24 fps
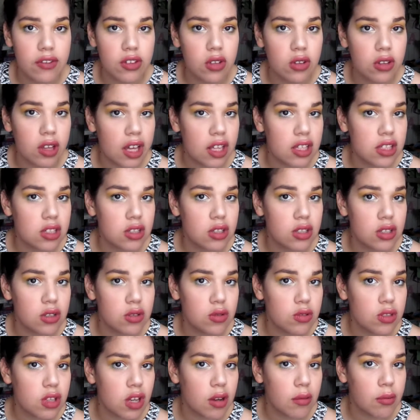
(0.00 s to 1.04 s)
like to
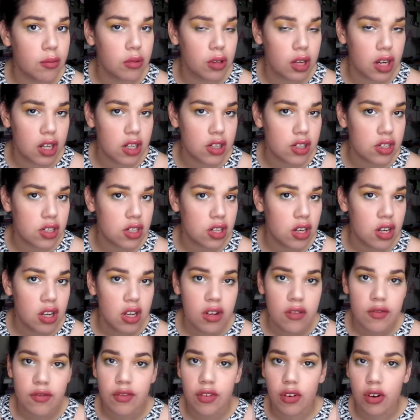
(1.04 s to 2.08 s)
use a brush
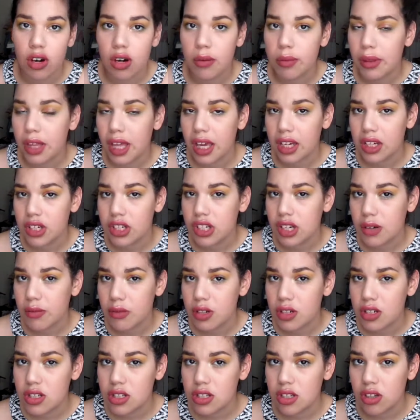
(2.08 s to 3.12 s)
for applying
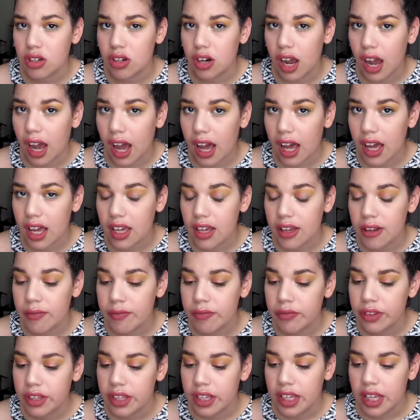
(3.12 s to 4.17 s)
shimmers to your eye,
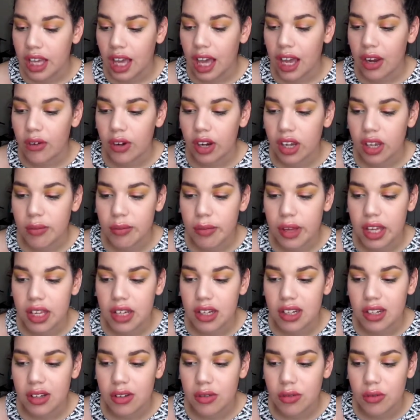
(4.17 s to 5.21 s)
I
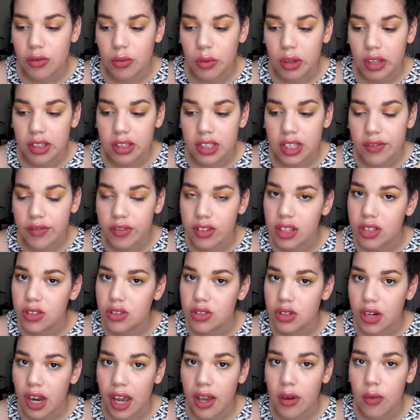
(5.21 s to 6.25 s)
recommend, well, definitely
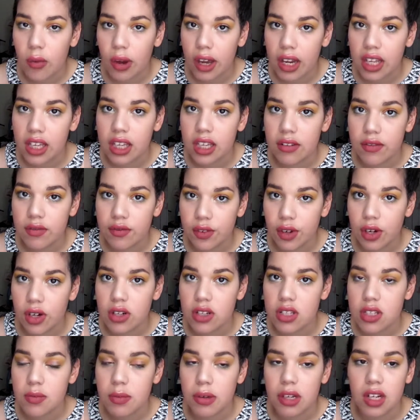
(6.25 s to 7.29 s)
try wetting it
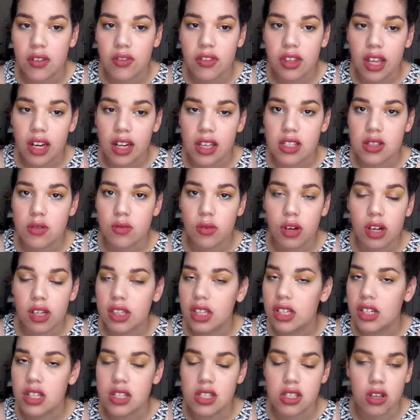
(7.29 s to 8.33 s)
first, but if that doesn't work,
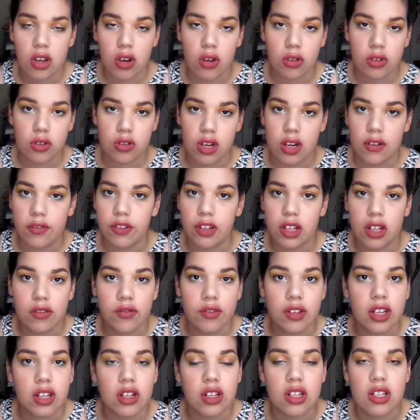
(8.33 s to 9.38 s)
then just go straight for your
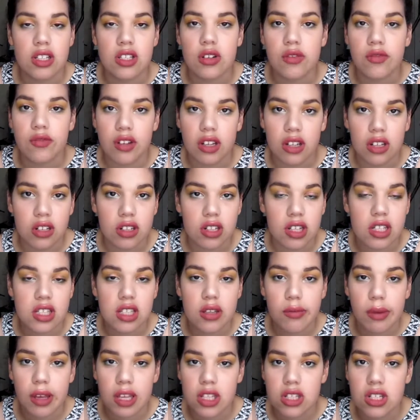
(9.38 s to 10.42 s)
finger because your finger does
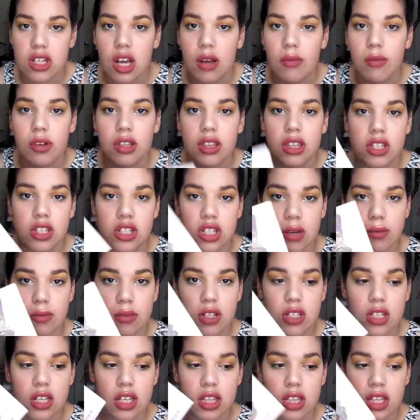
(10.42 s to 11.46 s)
the best job with the
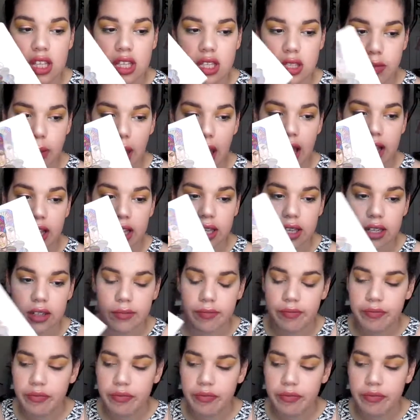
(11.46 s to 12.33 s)
shimmers in this palette.